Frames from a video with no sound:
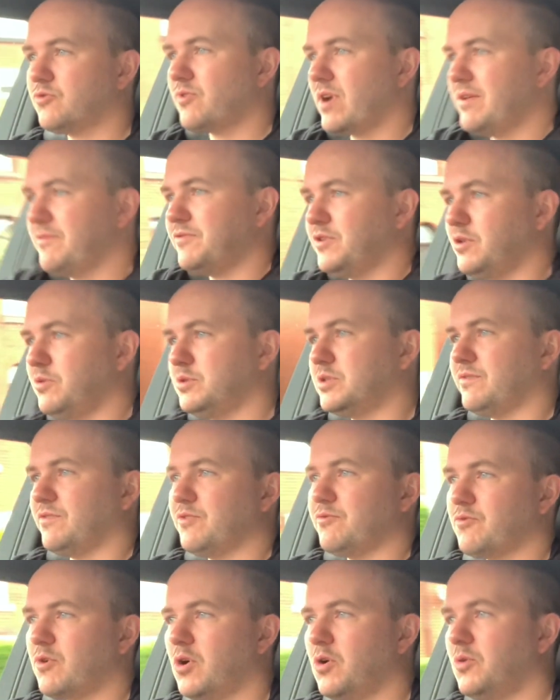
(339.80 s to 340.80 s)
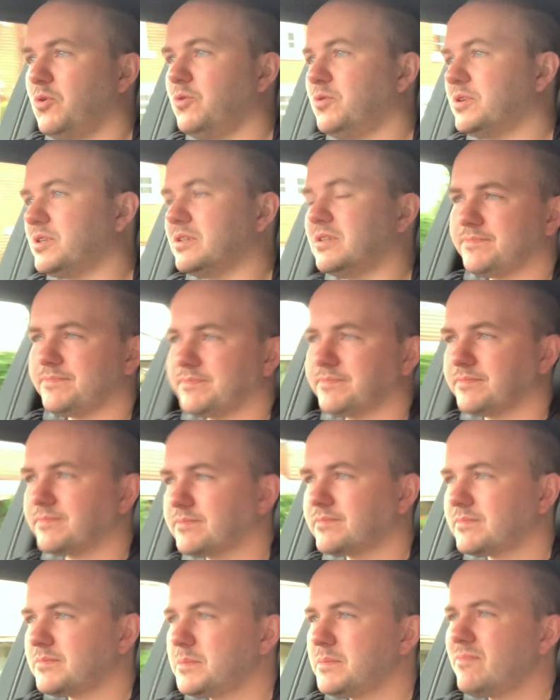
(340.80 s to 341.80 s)
views of the road,
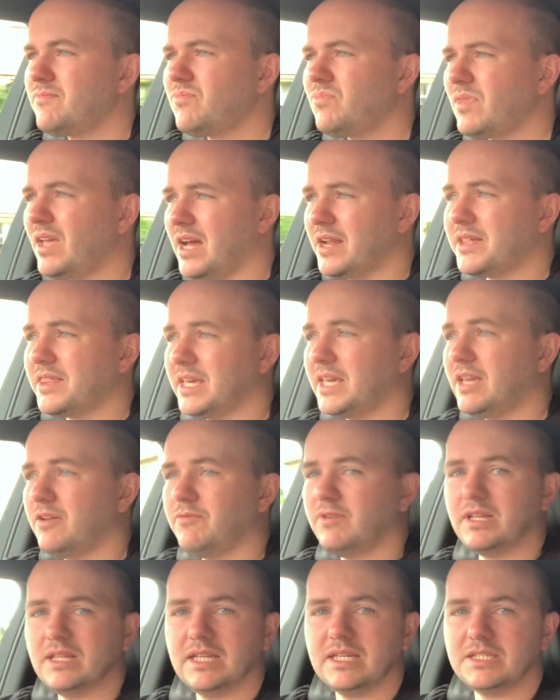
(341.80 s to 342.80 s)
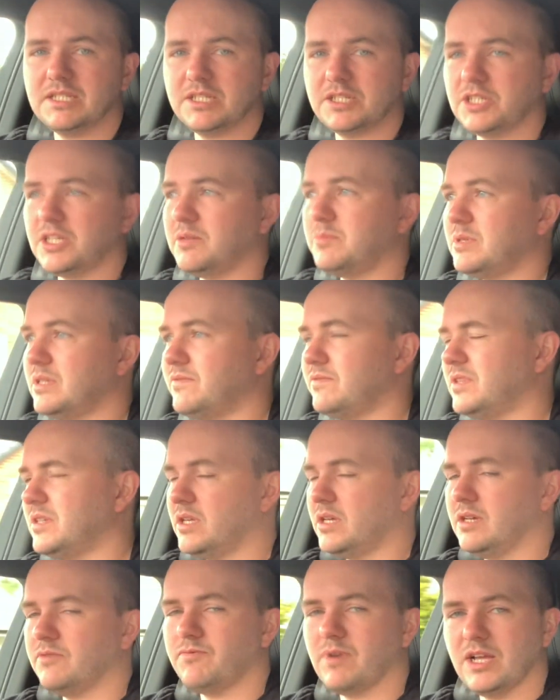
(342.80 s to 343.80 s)
and I think it really is deserving of
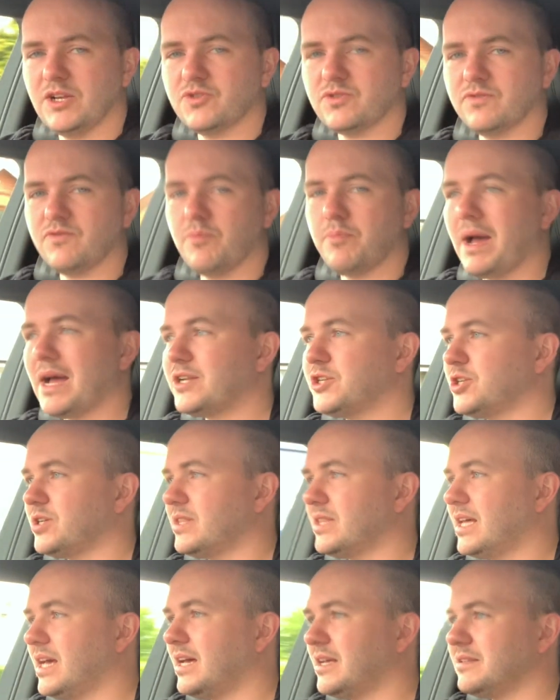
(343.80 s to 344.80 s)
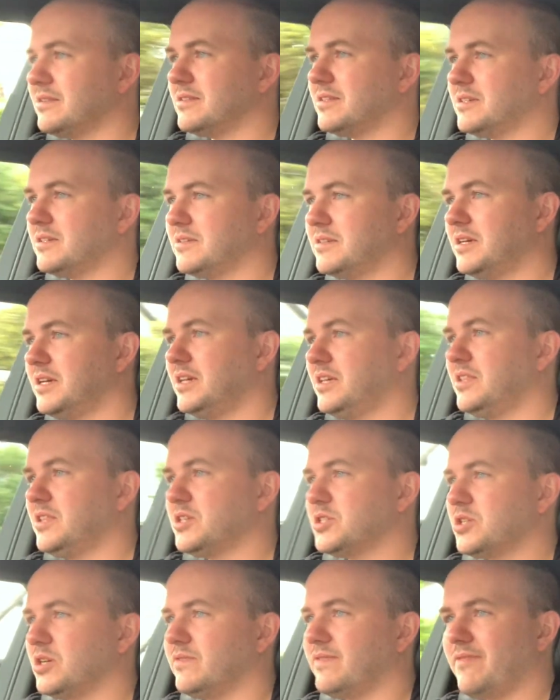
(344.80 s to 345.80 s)
the Range Rover badge on that, and the
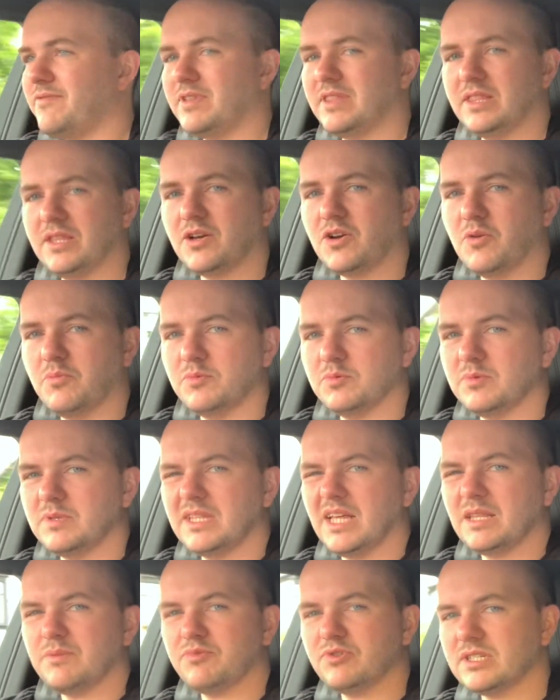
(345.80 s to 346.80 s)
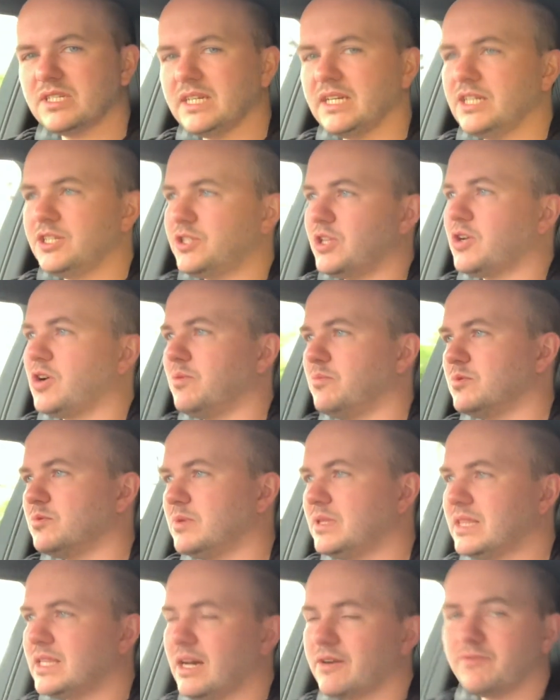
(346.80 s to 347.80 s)
sort of everything that comes with that, the prestige that comes
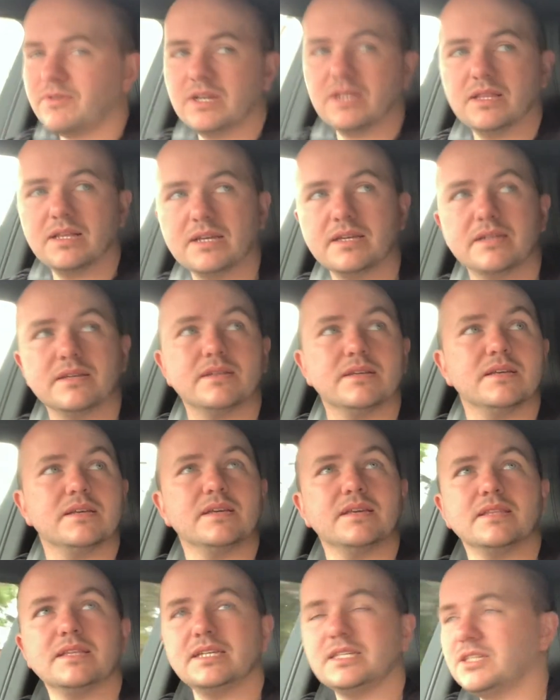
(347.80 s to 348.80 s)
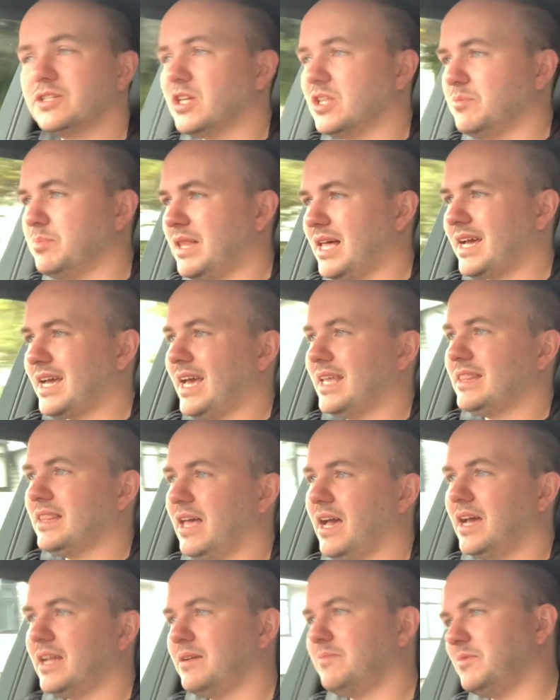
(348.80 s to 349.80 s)
with that, really. This has got the black
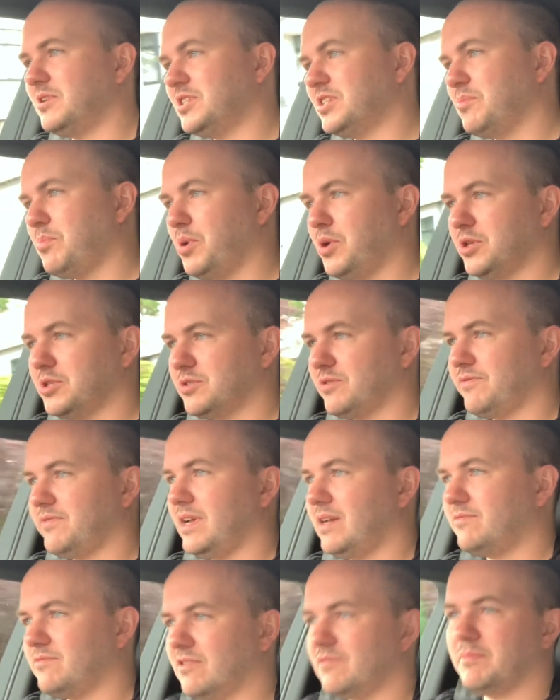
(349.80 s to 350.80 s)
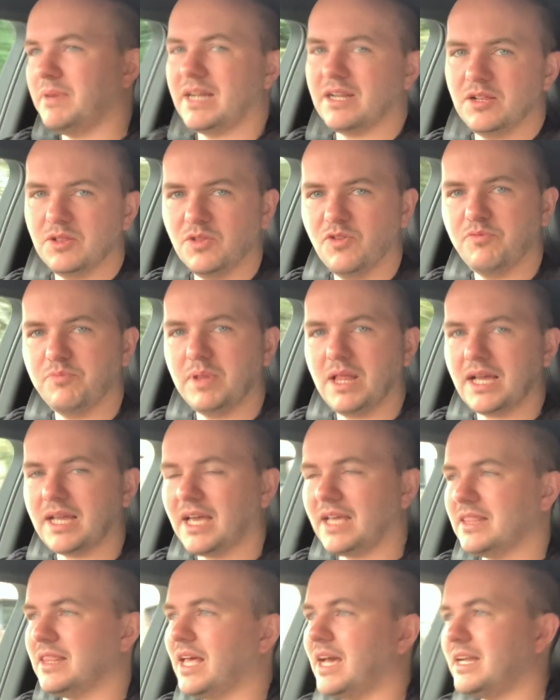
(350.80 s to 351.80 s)
headlining, which is a personal favourite of mine. I love black
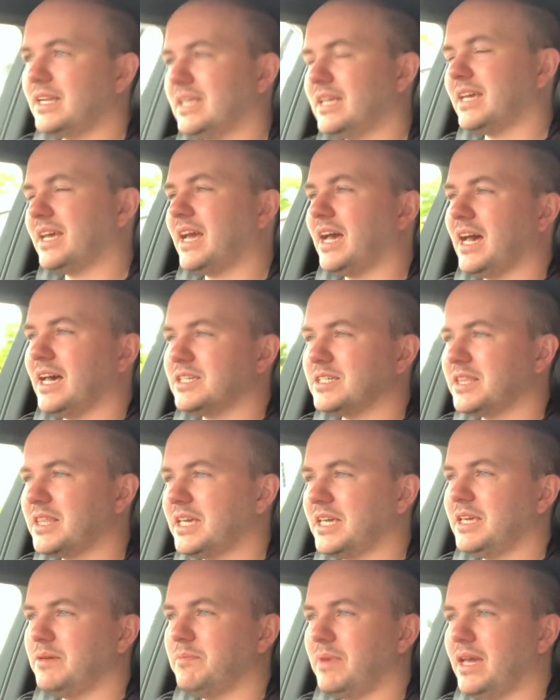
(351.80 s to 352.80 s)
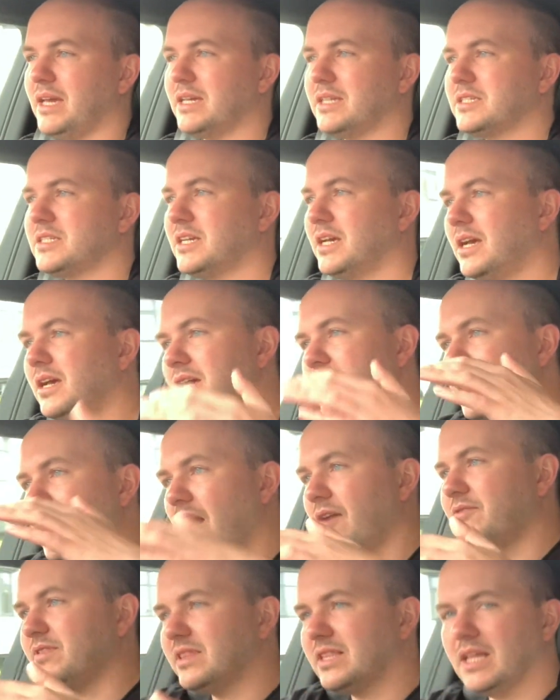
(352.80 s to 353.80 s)
headlining in cars. I think it makes
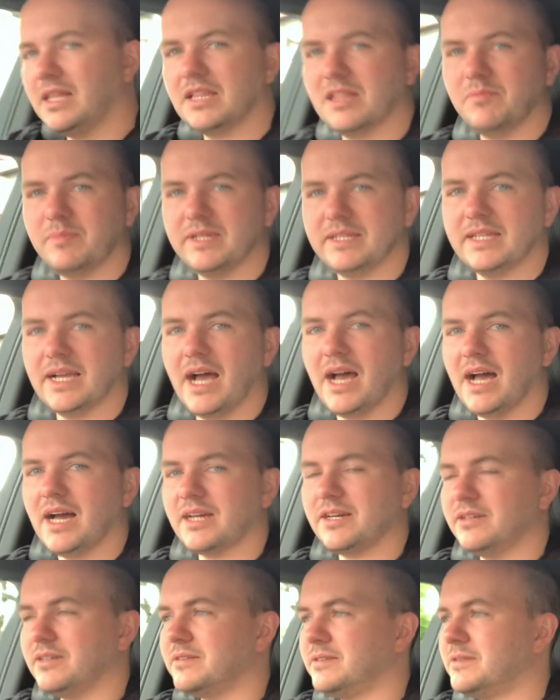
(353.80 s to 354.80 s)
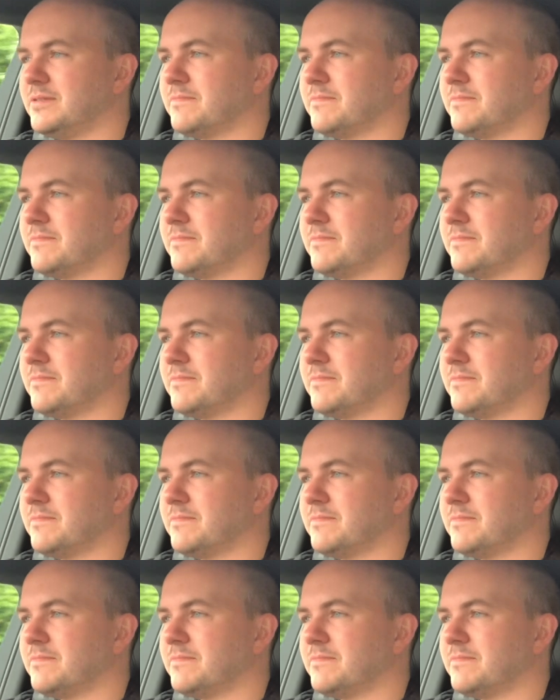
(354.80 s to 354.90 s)
everything that little bit darker.